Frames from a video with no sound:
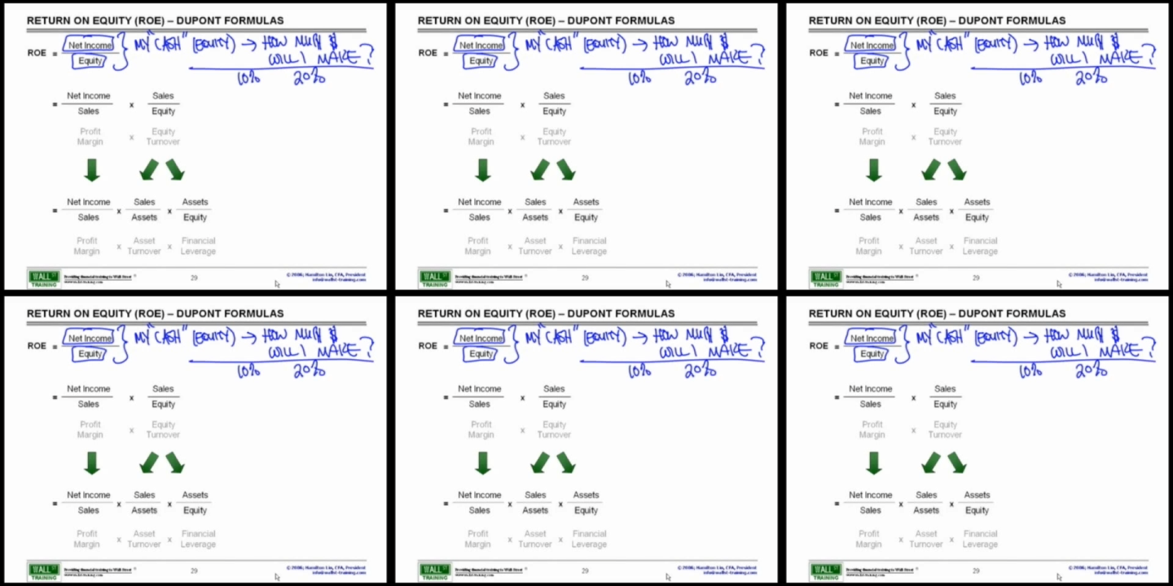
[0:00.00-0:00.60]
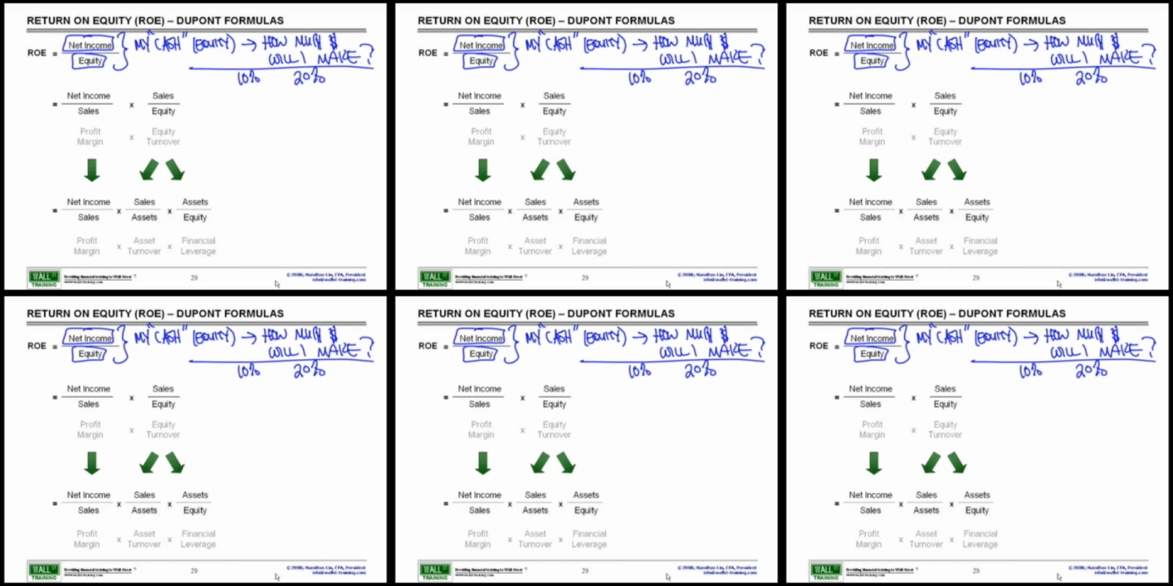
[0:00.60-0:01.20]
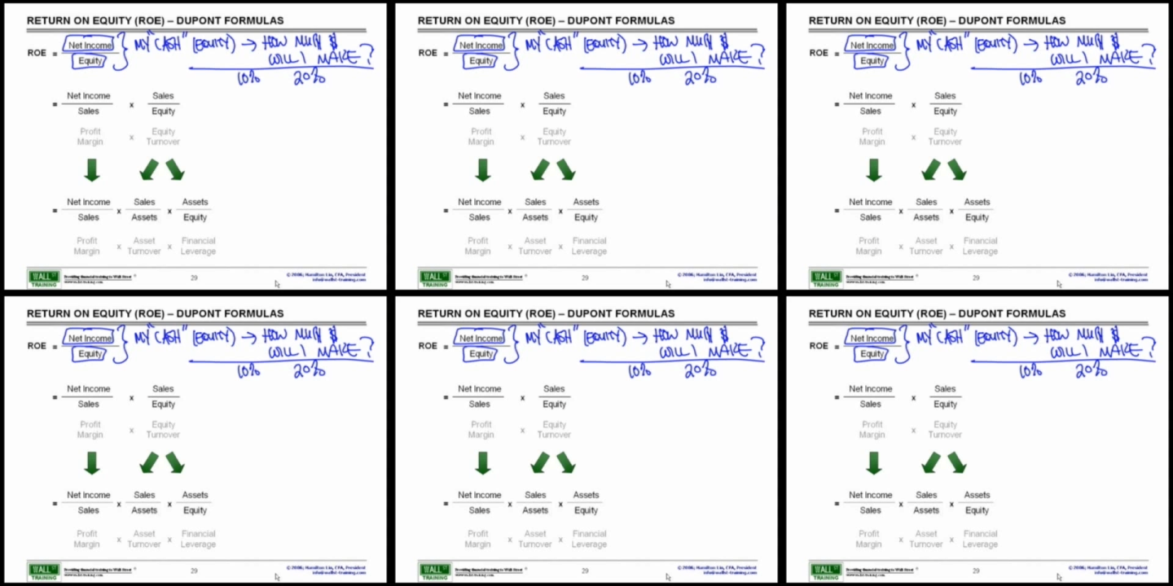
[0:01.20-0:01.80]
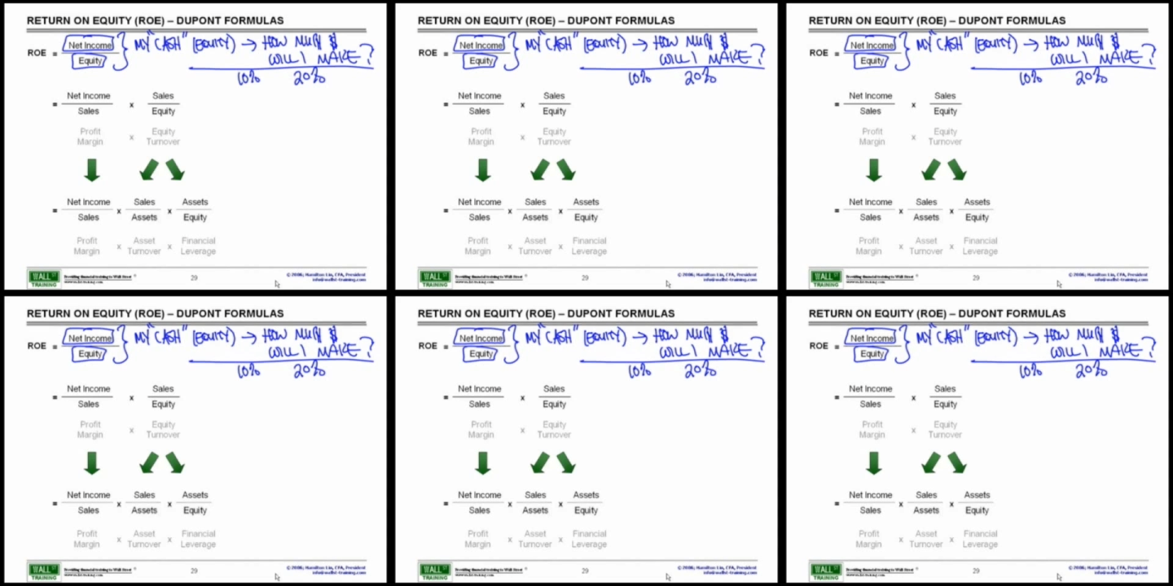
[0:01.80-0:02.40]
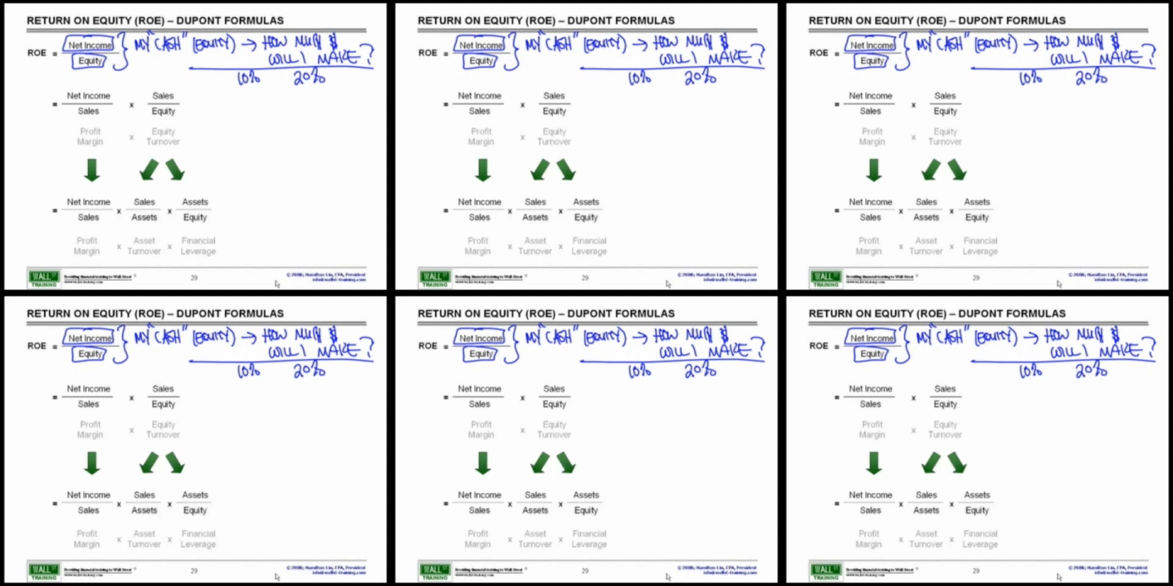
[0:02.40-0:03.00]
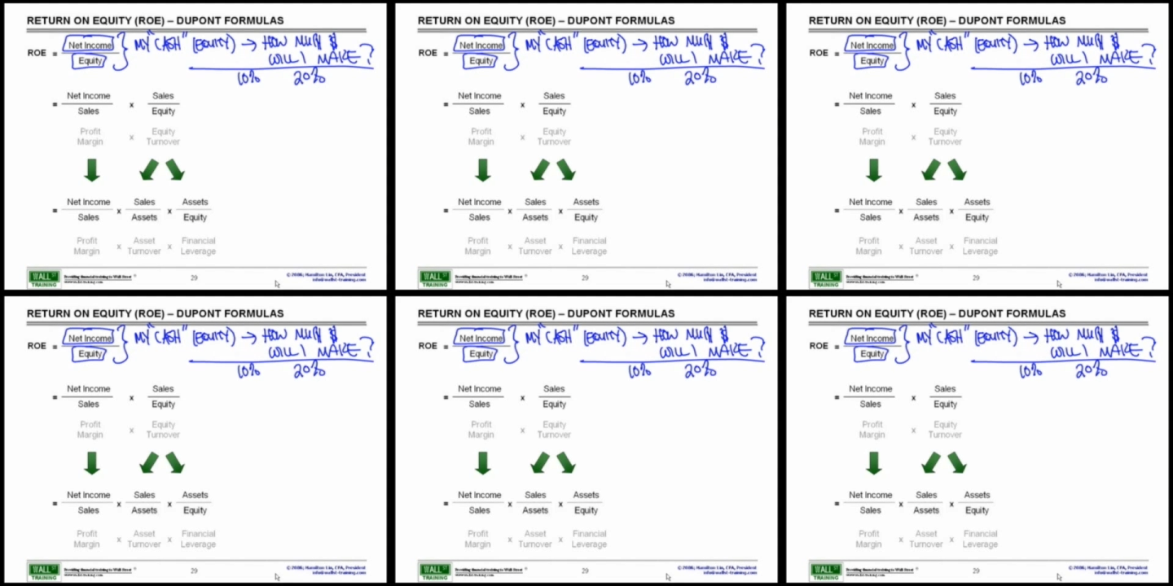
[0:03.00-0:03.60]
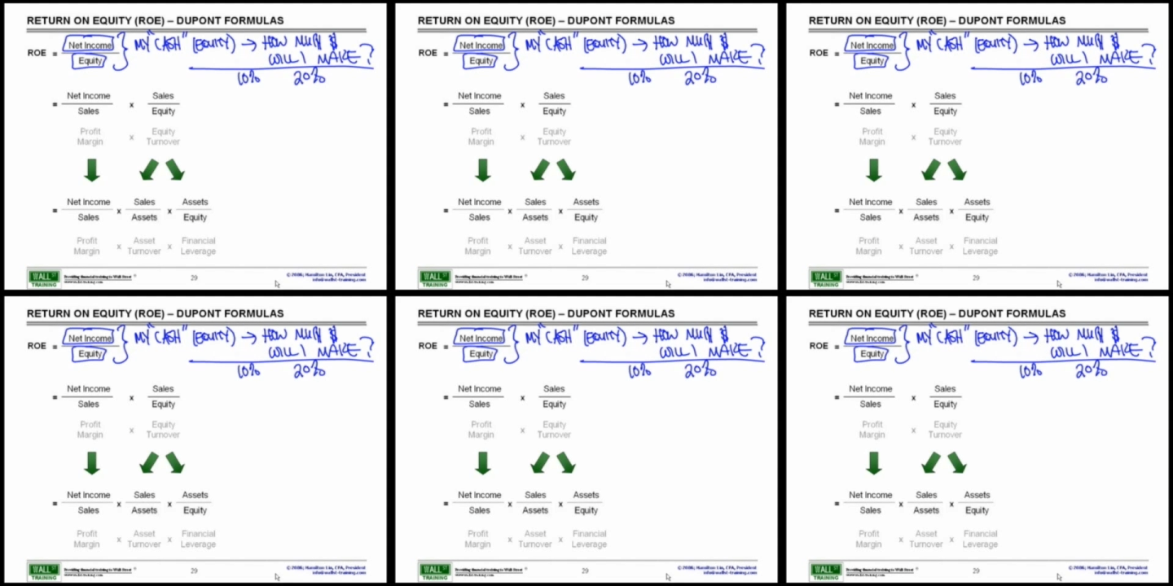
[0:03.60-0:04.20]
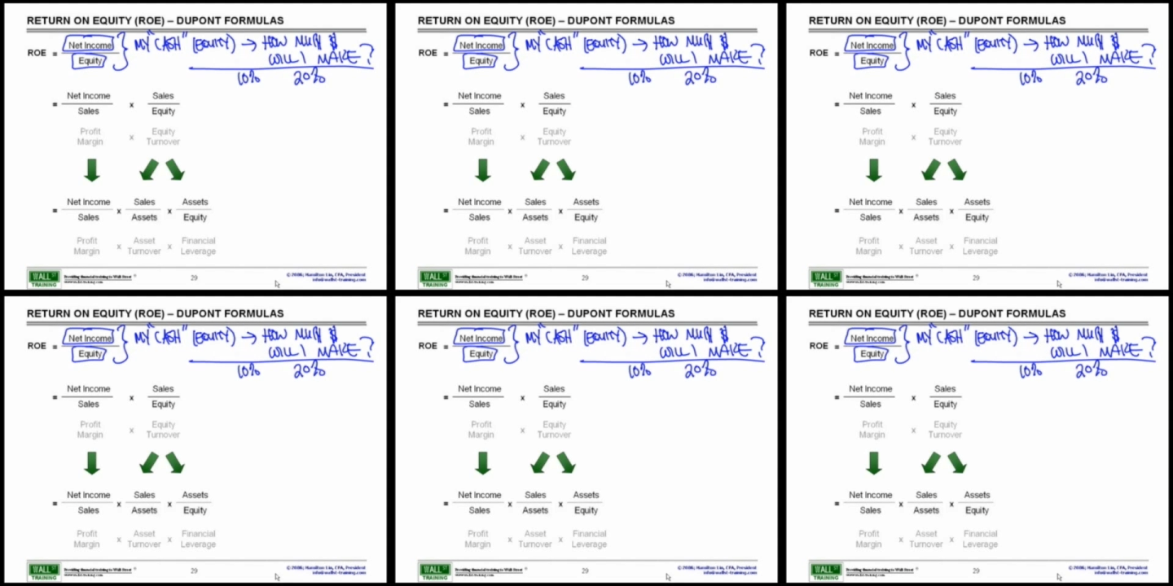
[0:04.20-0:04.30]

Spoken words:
[unreadable: no face in view]